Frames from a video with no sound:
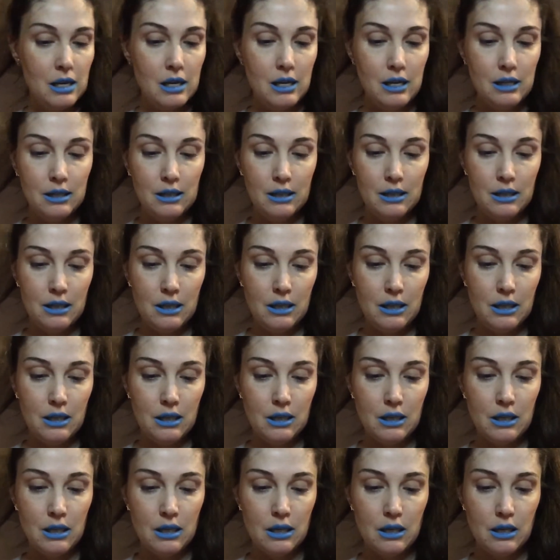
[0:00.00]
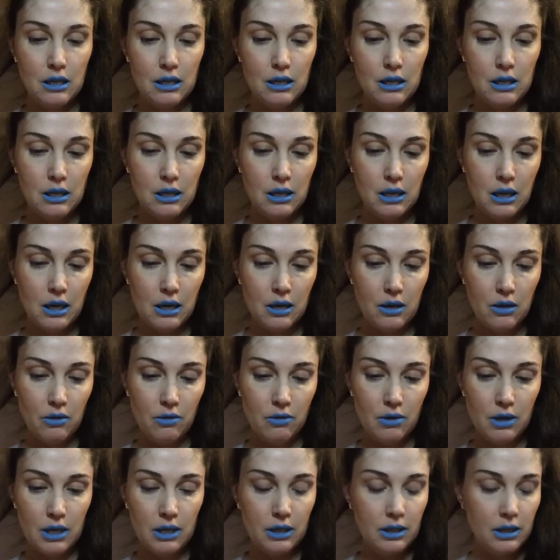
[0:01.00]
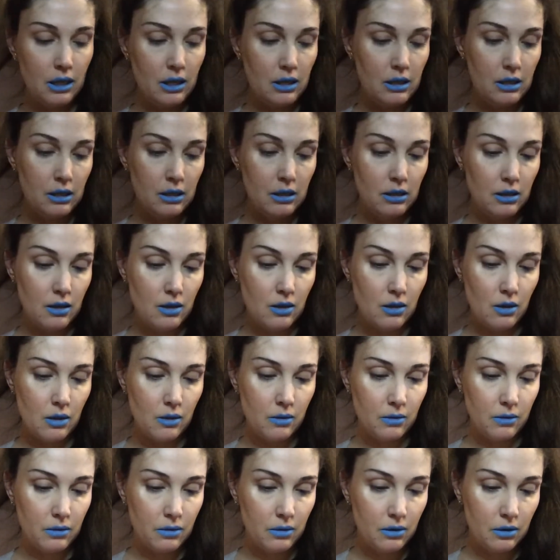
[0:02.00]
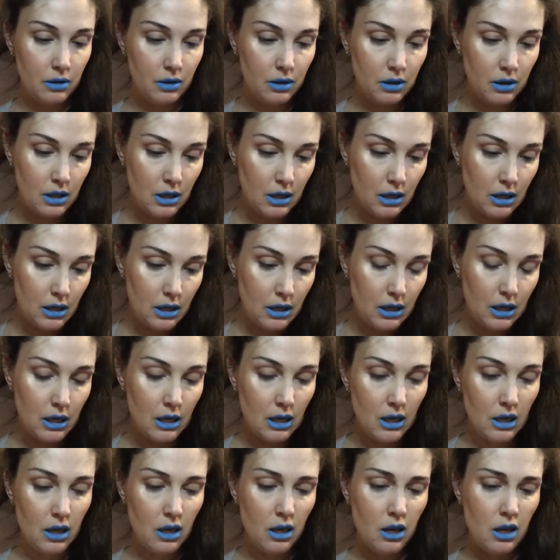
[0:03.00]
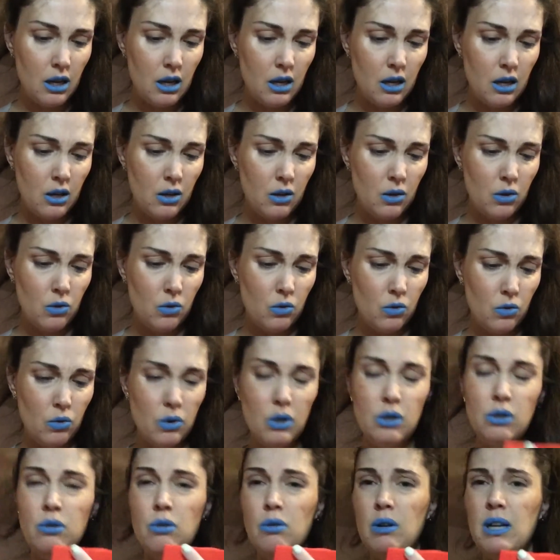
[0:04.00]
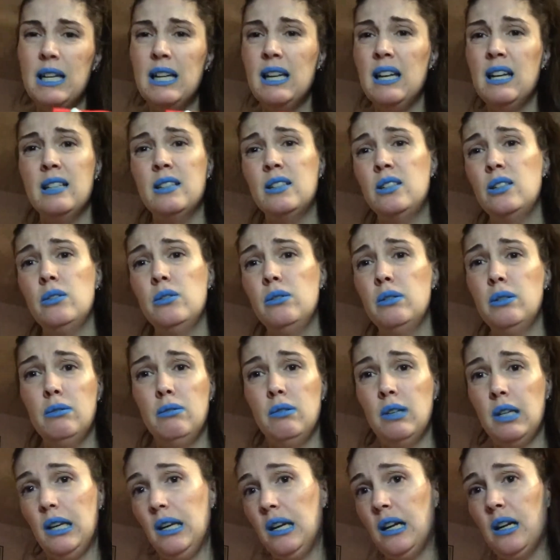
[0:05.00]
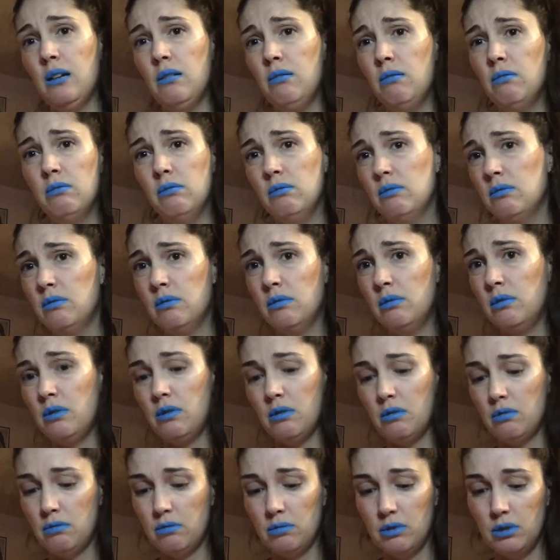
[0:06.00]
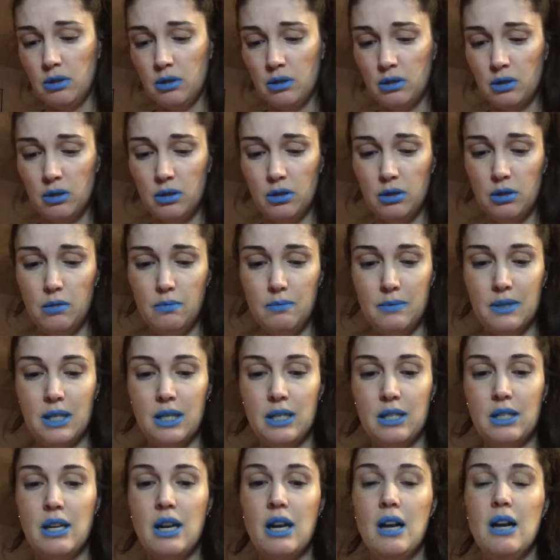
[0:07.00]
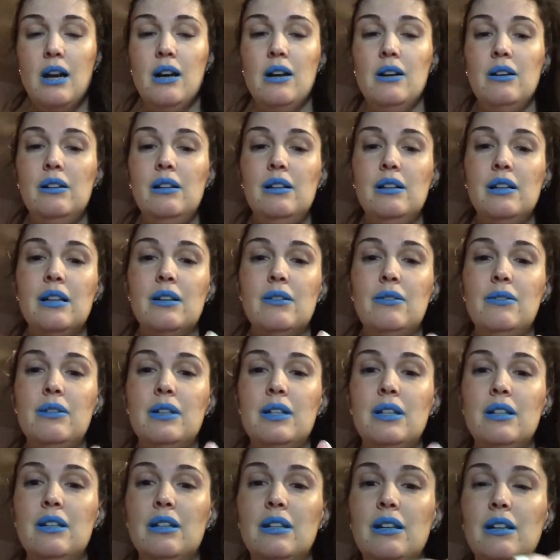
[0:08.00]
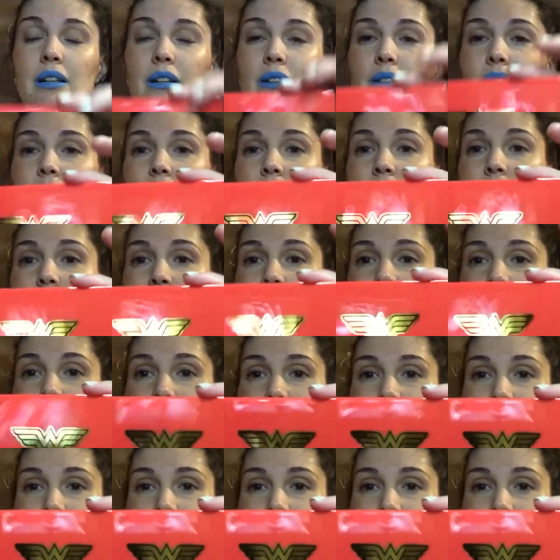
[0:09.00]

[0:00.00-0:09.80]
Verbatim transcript: let's see how do I take this off oh no I can't do it right now no it's too much but look and when you close it